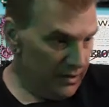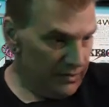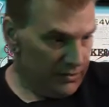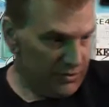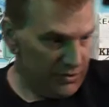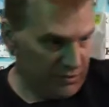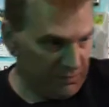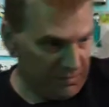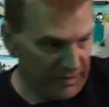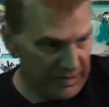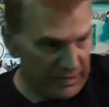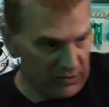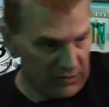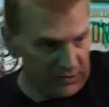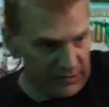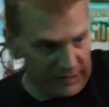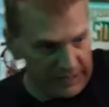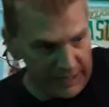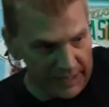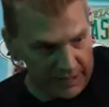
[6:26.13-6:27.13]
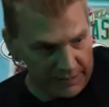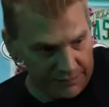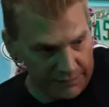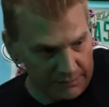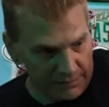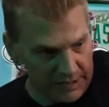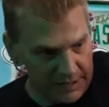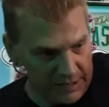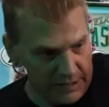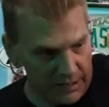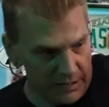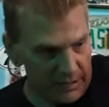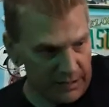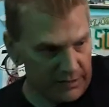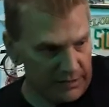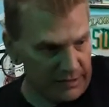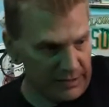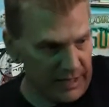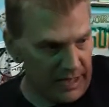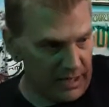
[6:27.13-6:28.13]
Just by looking at it from here,
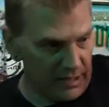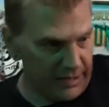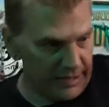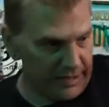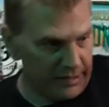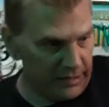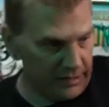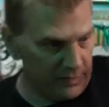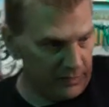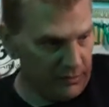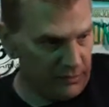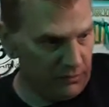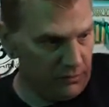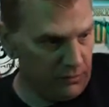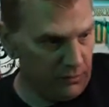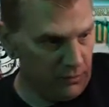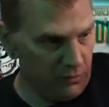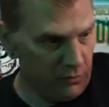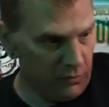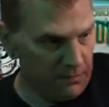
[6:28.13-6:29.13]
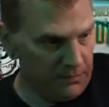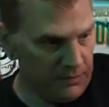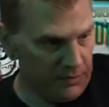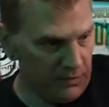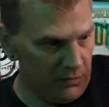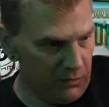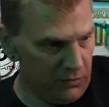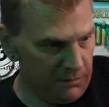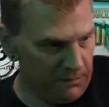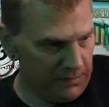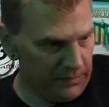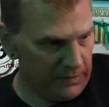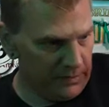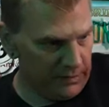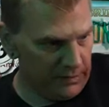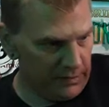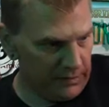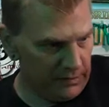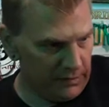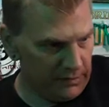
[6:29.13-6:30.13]
it's got like a little whoop doop in
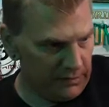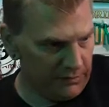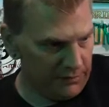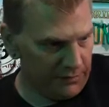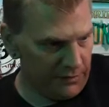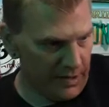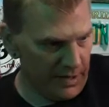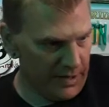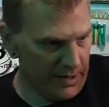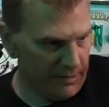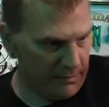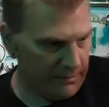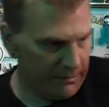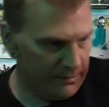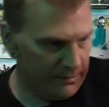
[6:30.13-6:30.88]
the frame.